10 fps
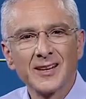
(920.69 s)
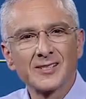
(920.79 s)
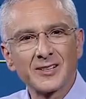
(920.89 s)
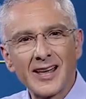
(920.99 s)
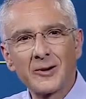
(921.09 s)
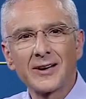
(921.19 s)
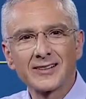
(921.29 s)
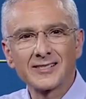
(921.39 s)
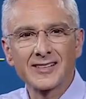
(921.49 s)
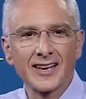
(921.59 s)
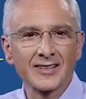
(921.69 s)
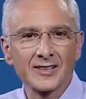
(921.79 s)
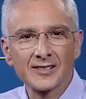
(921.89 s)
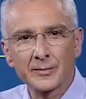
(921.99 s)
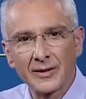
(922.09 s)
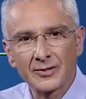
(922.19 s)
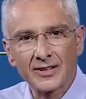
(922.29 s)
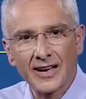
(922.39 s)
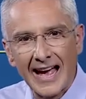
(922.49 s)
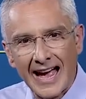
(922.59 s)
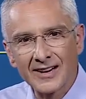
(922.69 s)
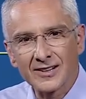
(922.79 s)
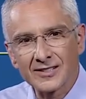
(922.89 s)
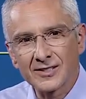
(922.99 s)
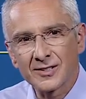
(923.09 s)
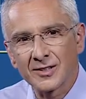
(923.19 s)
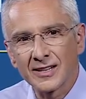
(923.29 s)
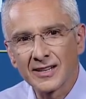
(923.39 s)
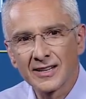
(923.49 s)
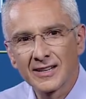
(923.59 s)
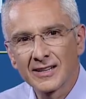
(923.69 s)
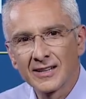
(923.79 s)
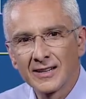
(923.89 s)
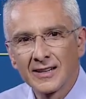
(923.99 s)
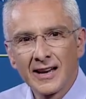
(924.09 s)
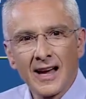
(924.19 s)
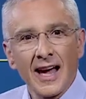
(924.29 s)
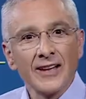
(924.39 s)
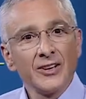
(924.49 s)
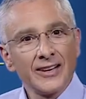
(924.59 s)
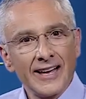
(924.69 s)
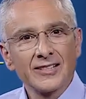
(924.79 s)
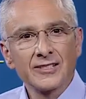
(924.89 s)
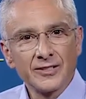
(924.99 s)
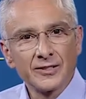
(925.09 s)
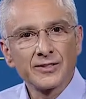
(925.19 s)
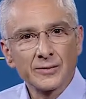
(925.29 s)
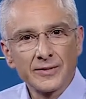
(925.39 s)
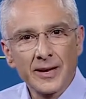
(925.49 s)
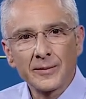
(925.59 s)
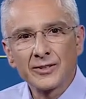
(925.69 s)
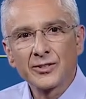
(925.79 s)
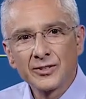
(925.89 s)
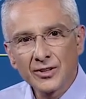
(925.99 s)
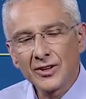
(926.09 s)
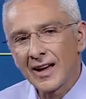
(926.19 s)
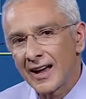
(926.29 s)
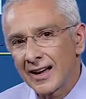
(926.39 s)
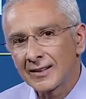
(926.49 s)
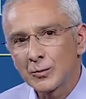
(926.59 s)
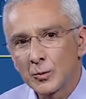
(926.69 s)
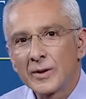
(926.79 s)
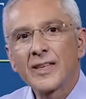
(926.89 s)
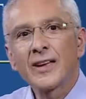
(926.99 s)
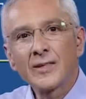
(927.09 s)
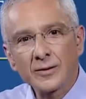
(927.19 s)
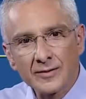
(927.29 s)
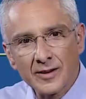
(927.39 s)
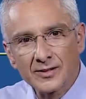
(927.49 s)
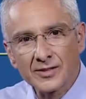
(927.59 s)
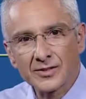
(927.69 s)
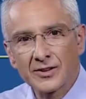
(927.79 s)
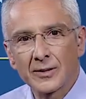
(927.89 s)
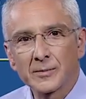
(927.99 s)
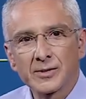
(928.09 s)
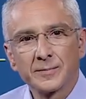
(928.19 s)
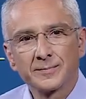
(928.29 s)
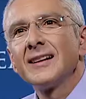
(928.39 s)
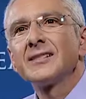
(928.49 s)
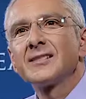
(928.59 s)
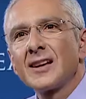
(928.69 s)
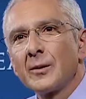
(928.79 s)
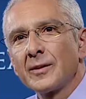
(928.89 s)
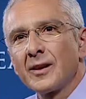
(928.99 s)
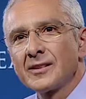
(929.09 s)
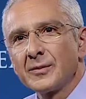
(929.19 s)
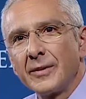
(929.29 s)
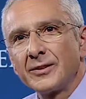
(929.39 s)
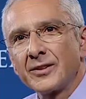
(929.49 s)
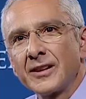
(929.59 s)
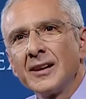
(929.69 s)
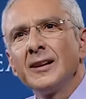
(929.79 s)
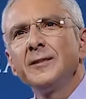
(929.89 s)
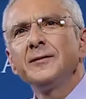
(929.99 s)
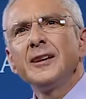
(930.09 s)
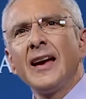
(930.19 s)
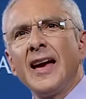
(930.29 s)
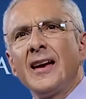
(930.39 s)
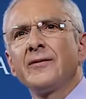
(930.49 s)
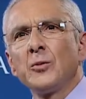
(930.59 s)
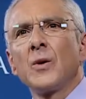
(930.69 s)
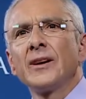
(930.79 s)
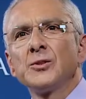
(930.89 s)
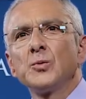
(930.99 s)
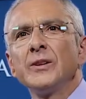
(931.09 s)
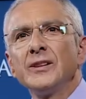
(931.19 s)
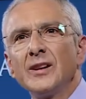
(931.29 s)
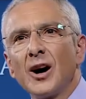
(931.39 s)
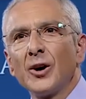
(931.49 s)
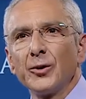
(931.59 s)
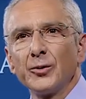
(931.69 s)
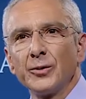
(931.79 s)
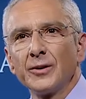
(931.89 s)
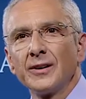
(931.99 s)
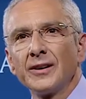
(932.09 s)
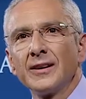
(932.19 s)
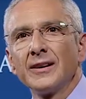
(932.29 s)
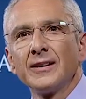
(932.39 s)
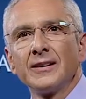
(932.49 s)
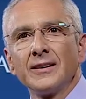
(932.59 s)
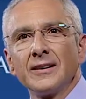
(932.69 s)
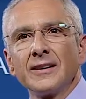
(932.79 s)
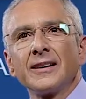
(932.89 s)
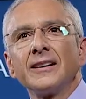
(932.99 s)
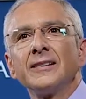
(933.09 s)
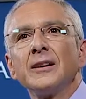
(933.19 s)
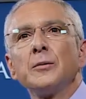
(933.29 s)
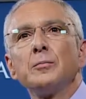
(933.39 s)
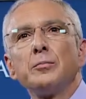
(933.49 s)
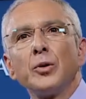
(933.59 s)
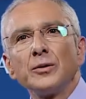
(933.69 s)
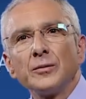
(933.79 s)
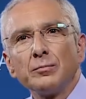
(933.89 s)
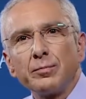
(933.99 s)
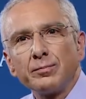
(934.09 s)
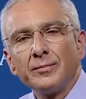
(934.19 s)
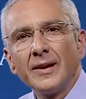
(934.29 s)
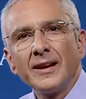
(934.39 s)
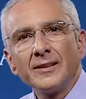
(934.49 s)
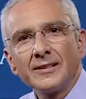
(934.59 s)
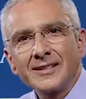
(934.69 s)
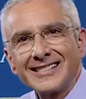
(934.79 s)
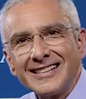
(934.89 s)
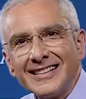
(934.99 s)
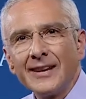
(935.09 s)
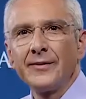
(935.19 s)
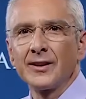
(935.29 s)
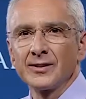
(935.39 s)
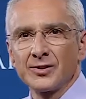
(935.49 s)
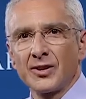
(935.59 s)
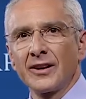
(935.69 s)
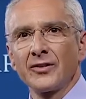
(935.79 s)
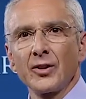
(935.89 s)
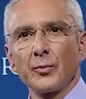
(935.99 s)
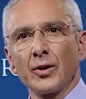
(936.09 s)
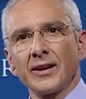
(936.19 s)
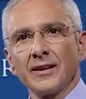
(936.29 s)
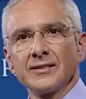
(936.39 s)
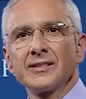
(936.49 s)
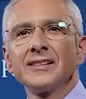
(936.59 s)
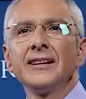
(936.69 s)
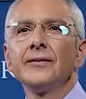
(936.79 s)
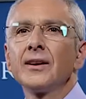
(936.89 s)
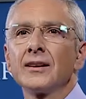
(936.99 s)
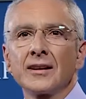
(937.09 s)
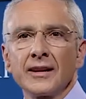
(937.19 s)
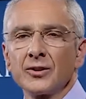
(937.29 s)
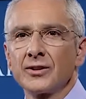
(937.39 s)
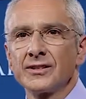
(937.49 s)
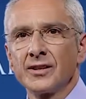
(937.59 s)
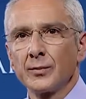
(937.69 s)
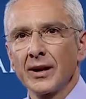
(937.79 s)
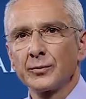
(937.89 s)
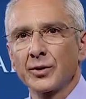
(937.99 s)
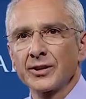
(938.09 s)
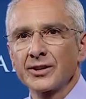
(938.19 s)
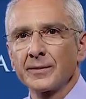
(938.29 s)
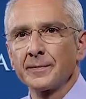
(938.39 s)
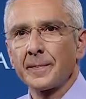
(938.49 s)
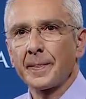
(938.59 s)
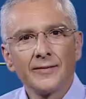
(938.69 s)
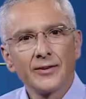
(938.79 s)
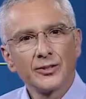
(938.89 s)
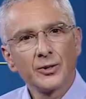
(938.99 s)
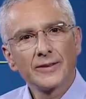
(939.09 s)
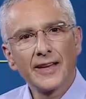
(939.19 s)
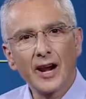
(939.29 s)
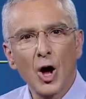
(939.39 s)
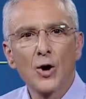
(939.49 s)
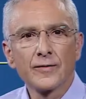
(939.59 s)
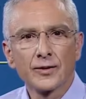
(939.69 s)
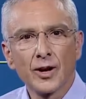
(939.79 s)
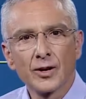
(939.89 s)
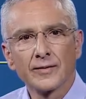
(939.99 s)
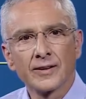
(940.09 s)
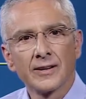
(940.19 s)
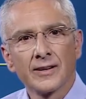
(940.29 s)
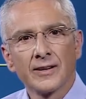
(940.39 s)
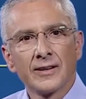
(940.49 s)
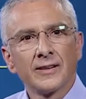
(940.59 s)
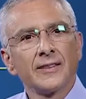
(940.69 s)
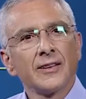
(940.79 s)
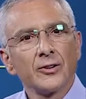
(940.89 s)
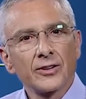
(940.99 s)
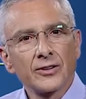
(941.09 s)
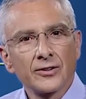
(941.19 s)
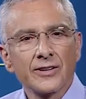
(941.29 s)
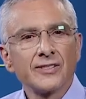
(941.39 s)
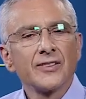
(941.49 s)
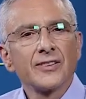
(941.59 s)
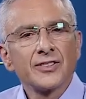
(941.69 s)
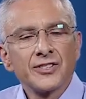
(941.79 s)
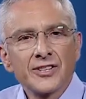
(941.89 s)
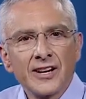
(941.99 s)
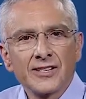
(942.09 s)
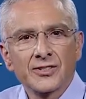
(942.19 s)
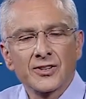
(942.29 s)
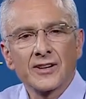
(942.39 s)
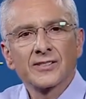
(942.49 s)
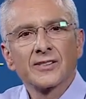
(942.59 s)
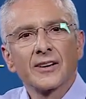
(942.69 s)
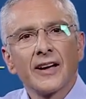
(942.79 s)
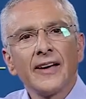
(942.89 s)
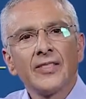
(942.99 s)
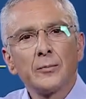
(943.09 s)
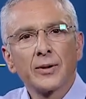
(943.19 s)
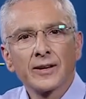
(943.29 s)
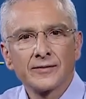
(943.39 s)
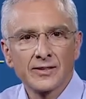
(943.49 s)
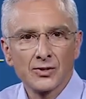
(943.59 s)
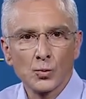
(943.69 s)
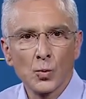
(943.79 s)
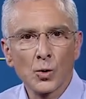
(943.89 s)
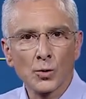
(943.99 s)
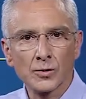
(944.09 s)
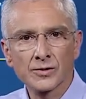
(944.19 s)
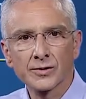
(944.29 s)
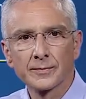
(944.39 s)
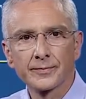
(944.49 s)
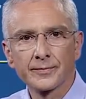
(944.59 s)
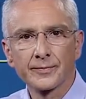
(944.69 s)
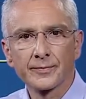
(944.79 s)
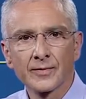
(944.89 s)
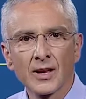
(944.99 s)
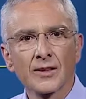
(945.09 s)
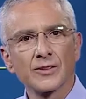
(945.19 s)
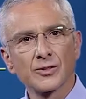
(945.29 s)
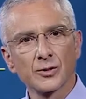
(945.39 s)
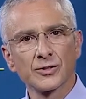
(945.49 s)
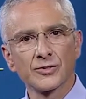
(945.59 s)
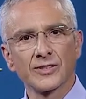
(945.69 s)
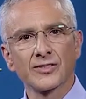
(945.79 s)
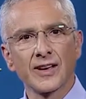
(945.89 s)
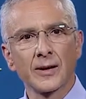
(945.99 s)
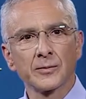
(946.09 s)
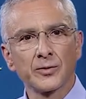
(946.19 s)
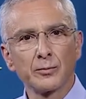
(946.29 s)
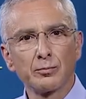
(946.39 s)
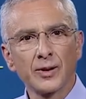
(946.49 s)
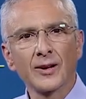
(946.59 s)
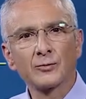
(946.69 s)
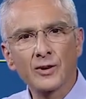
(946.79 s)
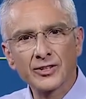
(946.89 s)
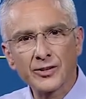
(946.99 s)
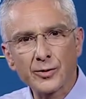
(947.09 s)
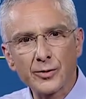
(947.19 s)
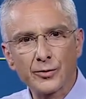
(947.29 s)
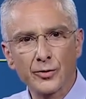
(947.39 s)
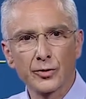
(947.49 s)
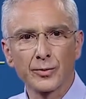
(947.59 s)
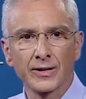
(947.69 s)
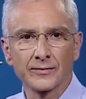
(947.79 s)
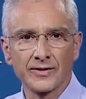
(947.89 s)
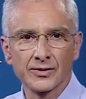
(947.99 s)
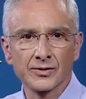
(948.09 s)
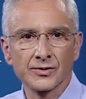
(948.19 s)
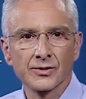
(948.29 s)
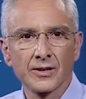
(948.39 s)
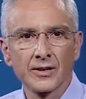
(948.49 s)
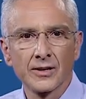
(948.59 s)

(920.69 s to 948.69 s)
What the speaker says: So now we understand isometric and isotonic, and you can actually do some damage to your heart with either of those extremes. Let's start with isometric. Lifting heavy weights, we know, can put significant strain on the body and significantly increase your blood pressure. If you're doing that over and over, then you're increasing the shear stress in the blood vessel walls. The sort of stress that comes from blood rushing through blood vessels.